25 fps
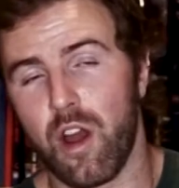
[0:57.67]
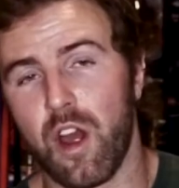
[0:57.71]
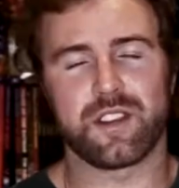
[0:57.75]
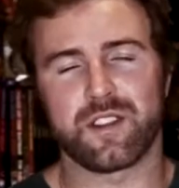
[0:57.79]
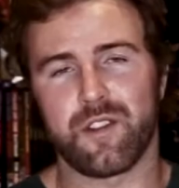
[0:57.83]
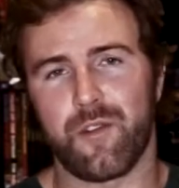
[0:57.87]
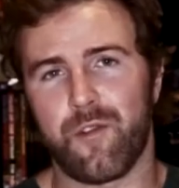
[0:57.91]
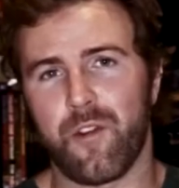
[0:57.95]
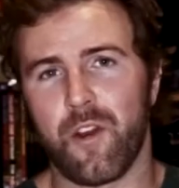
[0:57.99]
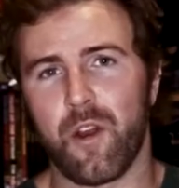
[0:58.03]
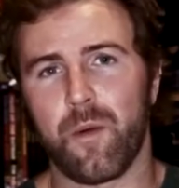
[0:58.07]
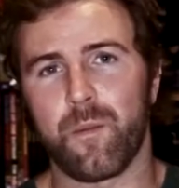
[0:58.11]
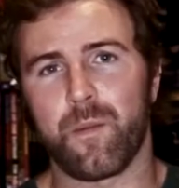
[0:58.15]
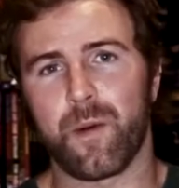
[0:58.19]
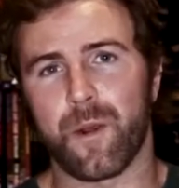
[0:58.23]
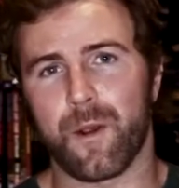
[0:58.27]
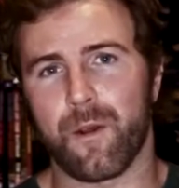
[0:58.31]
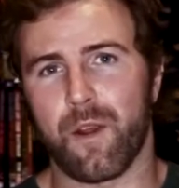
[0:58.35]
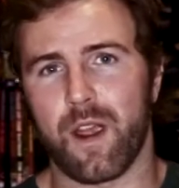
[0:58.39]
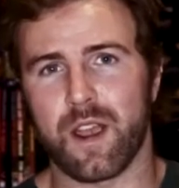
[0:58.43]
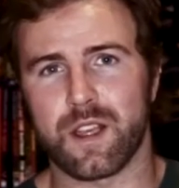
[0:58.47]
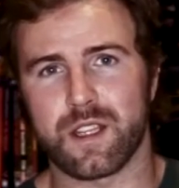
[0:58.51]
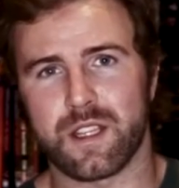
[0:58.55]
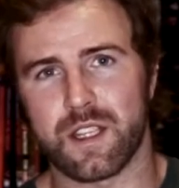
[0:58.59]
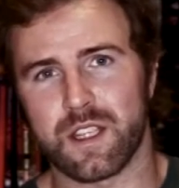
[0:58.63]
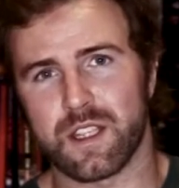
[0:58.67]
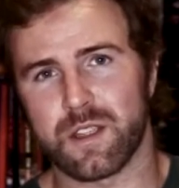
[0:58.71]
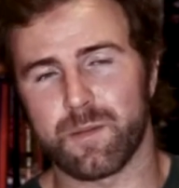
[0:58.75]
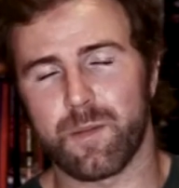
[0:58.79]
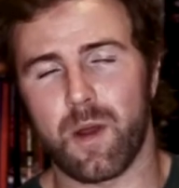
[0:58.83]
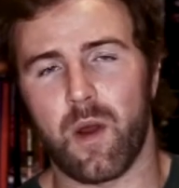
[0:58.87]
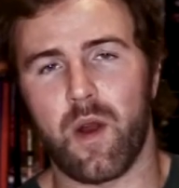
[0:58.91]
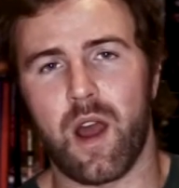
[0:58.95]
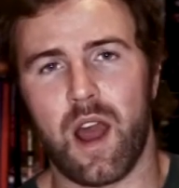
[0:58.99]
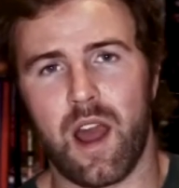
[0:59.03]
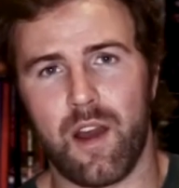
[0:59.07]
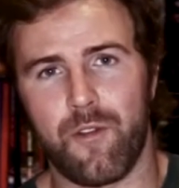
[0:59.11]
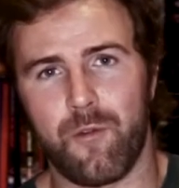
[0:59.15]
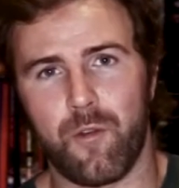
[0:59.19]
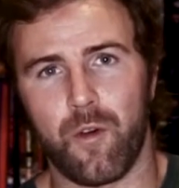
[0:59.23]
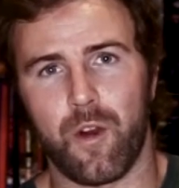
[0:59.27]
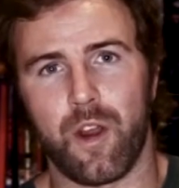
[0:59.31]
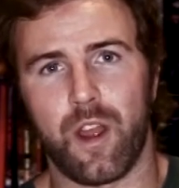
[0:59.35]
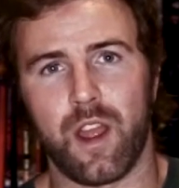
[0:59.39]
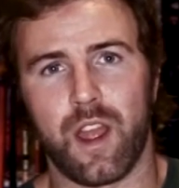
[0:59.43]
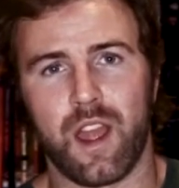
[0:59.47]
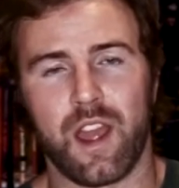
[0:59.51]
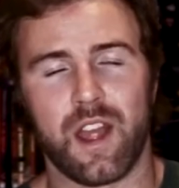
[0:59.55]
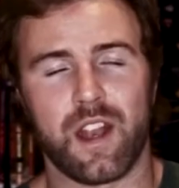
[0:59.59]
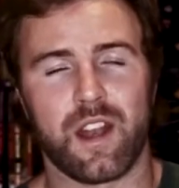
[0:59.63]
As the film progresses, about
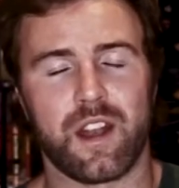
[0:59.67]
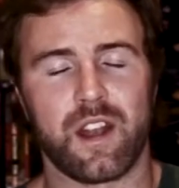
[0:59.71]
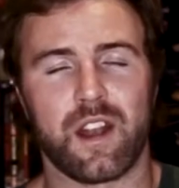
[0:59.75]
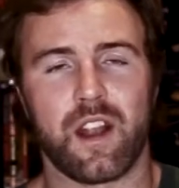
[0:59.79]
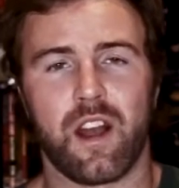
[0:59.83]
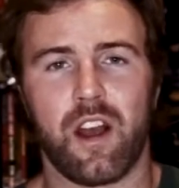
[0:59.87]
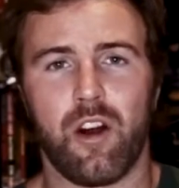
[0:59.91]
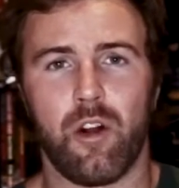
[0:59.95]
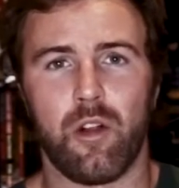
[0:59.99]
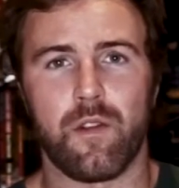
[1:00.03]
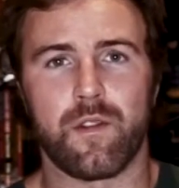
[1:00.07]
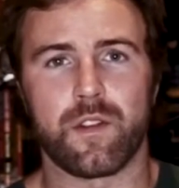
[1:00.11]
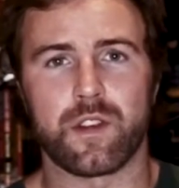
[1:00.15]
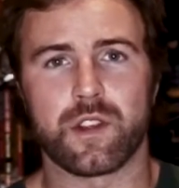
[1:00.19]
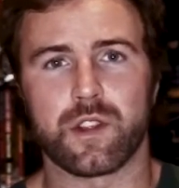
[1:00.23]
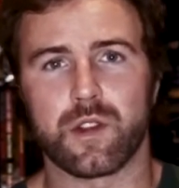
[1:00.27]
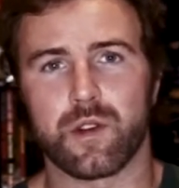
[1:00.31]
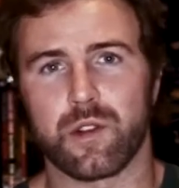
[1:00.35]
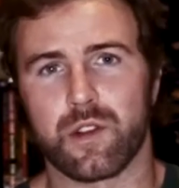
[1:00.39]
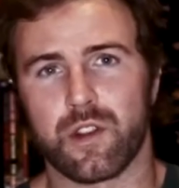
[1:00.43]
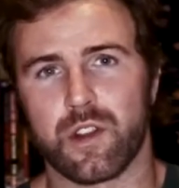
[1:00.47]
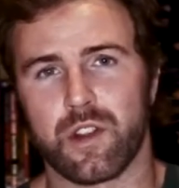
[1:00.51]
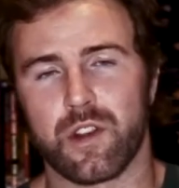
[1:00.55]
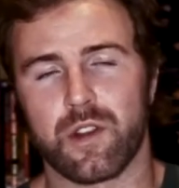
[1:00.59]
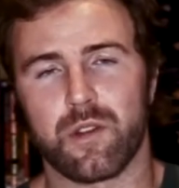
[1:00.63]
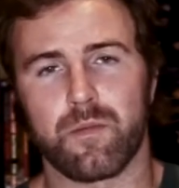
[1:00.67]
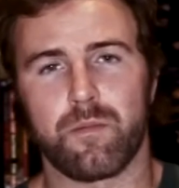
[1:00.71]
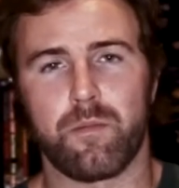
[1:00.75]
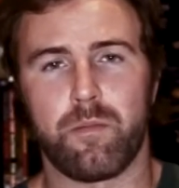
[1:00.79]
halfway in, all of a sudden,